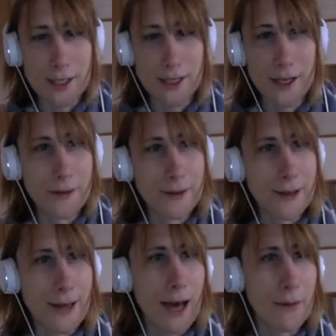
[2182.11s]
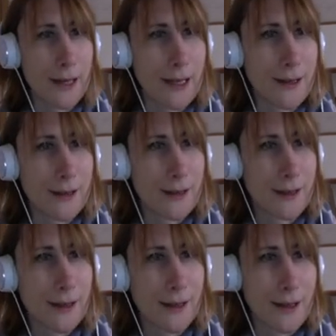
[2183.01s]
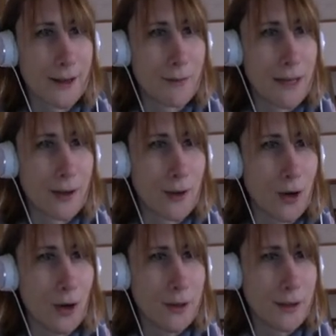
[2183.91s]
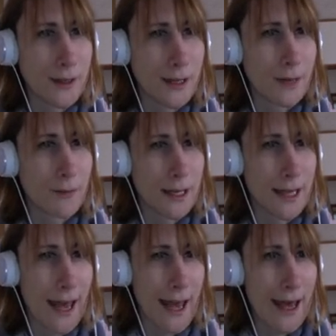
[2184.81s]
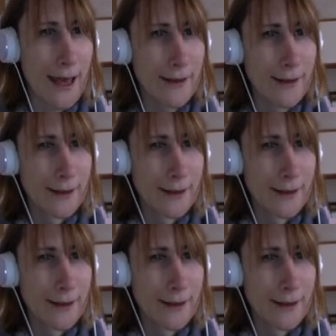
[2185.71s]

So, kami can mean God, it can mean hair,